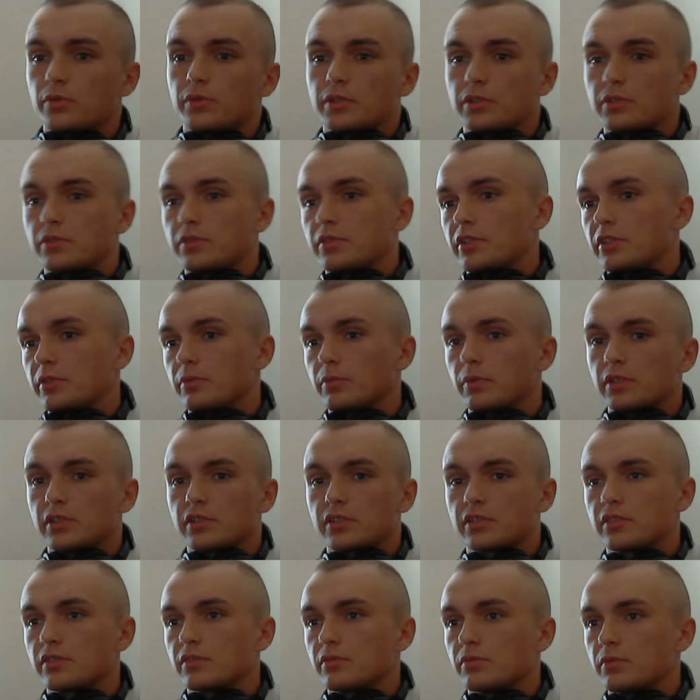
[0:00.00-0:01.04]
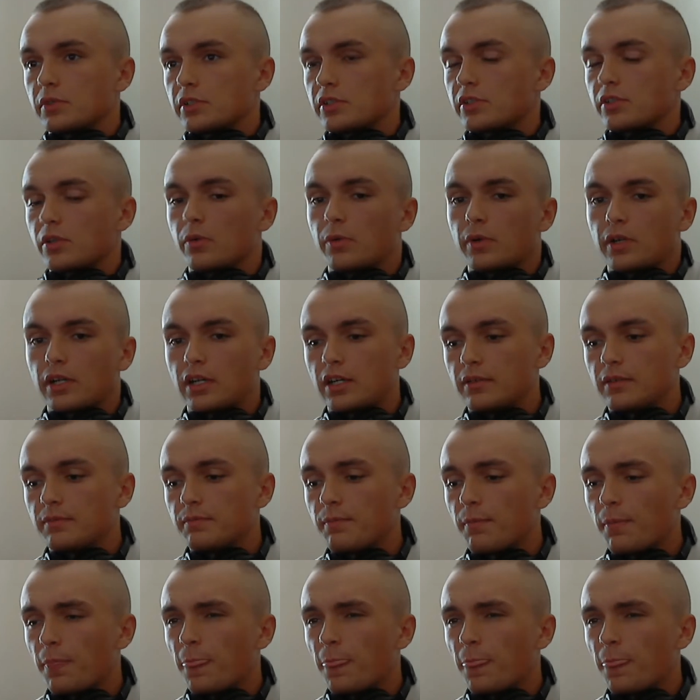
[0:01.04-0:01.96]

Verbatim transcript: and you see what's what's going on.